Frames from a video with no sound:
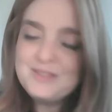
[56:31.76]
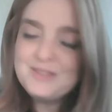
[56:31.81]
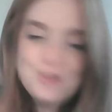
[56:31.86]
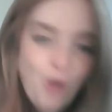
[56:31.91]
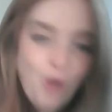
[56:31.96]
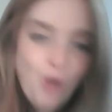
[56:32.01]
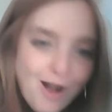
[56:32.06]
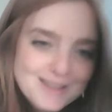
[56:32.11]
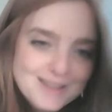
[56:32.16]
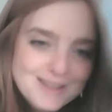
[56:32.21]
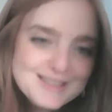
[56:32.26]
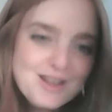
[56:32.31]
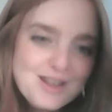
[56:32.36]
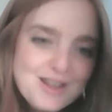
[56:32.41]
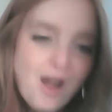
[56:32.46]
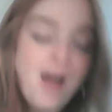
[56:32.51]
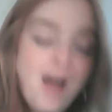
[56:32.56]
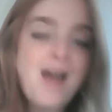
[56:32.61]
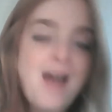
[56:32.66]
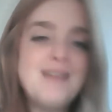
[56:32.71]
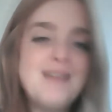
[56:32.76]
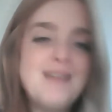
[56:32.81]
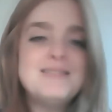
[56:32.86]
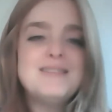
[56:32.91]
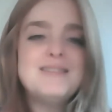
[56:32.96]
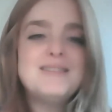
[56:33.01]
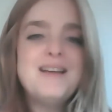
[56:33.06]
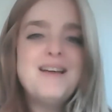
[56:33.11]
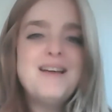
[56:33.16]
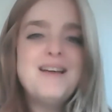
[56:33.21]
talks to God,
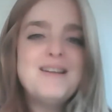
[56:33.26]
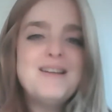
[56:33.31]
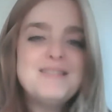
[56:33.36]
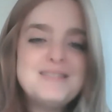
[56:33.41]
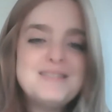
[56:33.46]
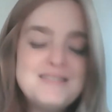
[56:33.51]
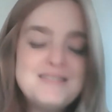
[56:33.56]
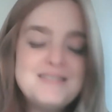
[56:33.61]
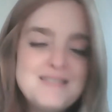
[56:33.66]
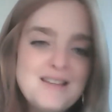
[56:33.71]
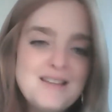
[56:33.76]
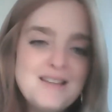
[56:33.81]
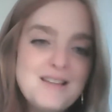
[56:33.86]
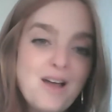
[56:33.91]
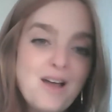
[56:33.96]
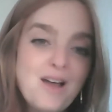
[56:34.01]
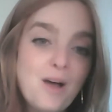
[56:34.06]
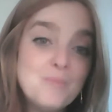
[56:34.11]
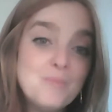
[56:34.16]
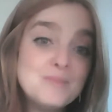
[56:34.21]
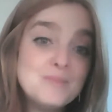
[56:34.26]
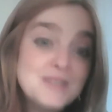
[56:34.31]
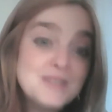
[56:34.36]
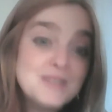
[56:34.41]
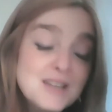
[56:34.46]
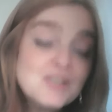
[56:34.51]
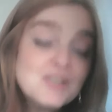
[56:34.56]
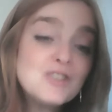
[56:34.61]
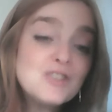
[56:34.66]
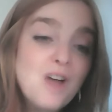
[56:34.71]
um,
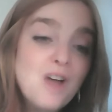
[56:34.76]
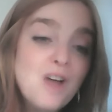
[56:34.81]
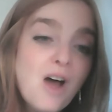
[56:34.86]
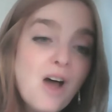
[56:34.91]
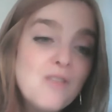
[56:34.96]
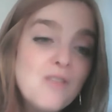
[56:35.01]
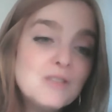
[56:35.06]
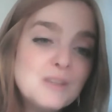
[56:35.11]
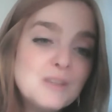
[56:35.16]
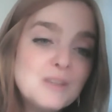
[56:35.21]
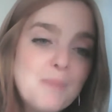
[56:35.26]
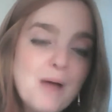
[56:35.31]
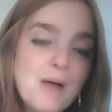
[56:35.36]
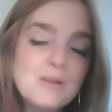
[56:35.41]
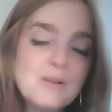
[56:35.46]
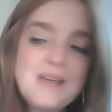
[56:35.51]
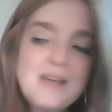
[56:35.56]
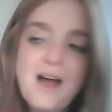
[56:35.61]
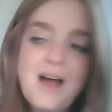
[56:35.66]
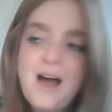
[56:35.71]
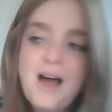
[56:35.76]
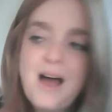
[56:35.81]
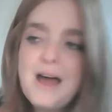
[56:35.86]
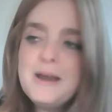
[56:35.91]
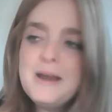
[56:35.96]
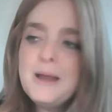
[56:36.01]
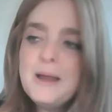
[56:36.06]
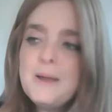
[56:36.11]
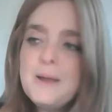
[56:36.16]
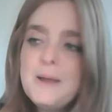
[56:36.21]
teaches others about God.